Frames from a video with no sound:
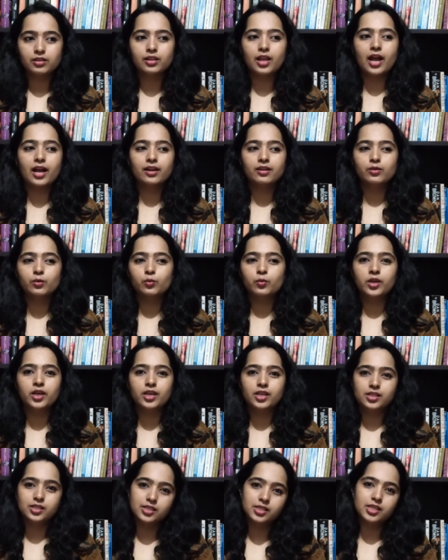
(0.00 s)
that
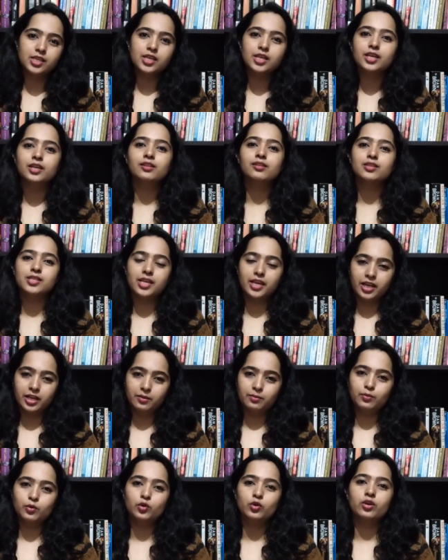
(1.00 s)
we can see in the
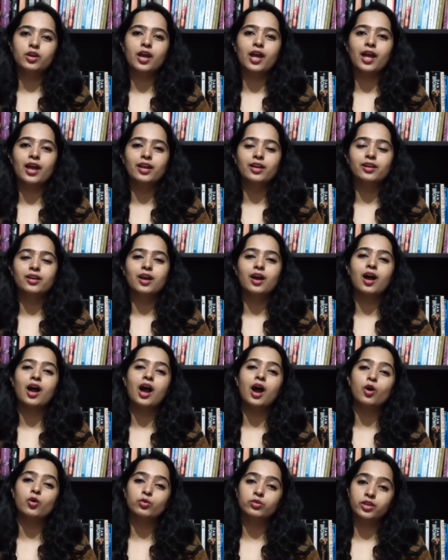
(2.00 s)
second book and
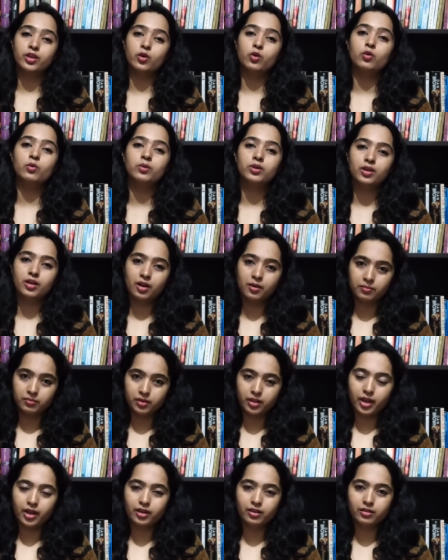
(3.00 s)
how they
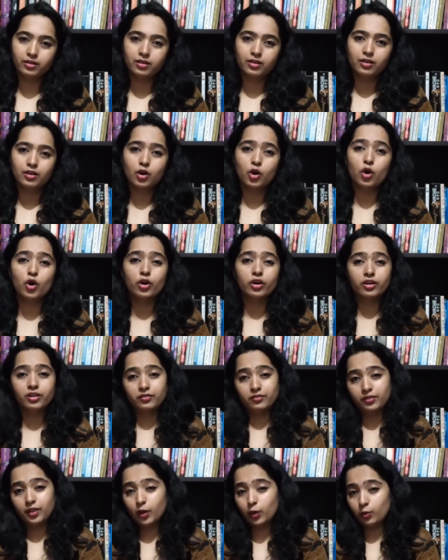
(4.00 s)
overcome that or
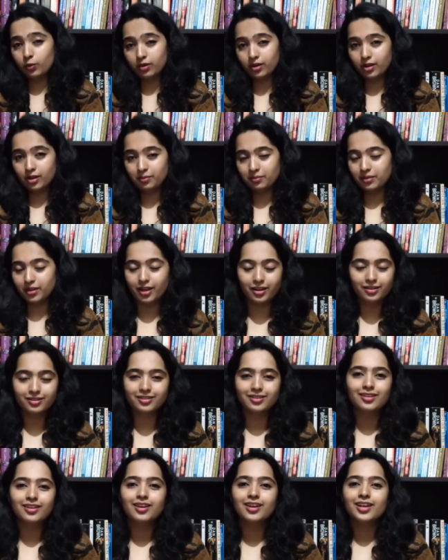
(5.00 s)
if they overcome
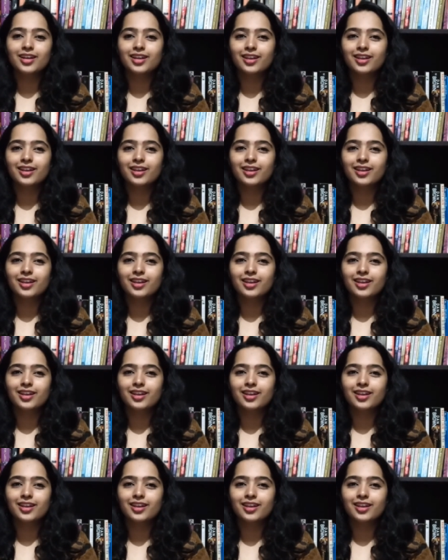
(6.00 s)
that.